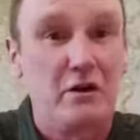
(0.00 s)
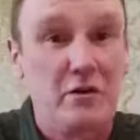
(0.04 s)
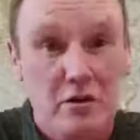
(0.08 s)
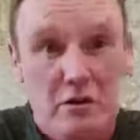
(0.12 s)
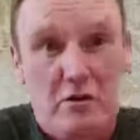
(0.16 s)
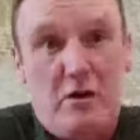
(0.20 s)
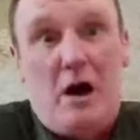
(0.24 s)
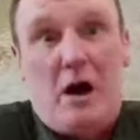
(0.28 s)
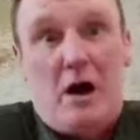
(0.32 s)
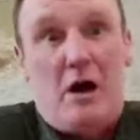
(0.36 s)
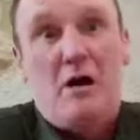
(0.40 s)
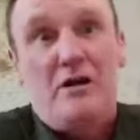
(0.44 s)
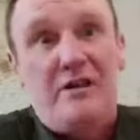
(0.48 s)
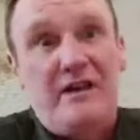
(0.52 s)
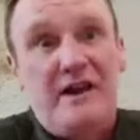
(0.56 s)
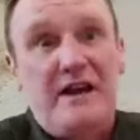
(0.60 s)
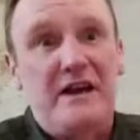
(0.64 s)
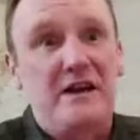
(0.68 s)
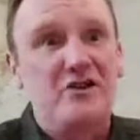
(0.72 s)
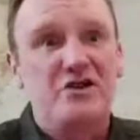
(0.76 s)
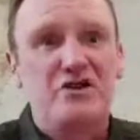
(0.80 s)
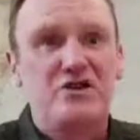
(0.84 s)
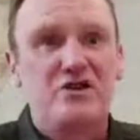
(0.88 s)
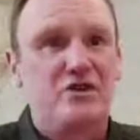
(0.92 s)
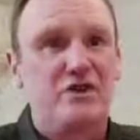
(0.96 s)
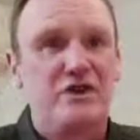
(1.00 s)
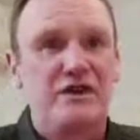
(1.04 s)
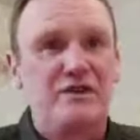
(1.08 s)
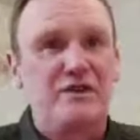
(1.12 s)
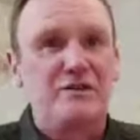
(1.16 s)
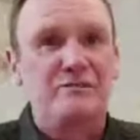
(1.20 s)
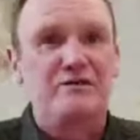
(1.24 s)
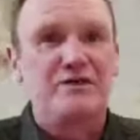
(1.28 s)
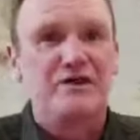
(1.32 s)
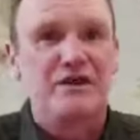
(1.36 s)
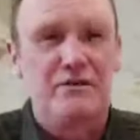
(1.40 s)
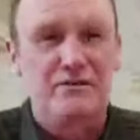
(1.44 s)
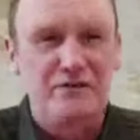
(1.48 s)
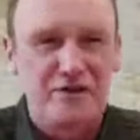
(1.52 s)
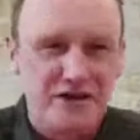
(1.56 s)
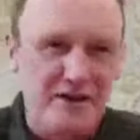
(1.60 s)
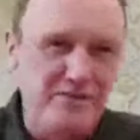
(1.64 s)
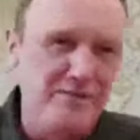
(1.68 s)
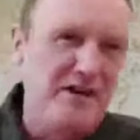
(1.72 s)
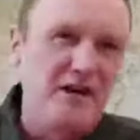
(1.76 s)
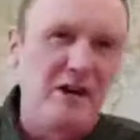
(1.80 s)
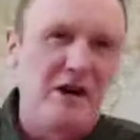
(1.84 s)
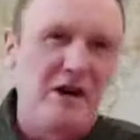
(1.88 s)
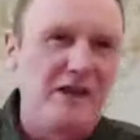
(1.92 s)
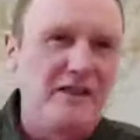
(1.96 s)
Or are they enjoying themselves?
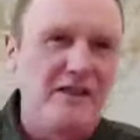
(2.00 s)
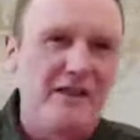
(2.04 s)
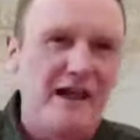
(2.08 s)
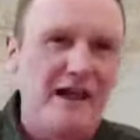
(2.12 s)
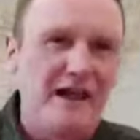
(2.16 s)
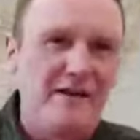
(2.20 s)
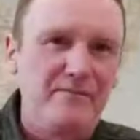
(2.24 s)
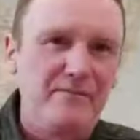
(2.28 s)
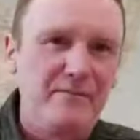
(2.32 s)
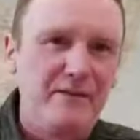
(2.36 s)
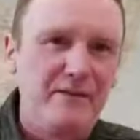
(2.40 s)
Something like that.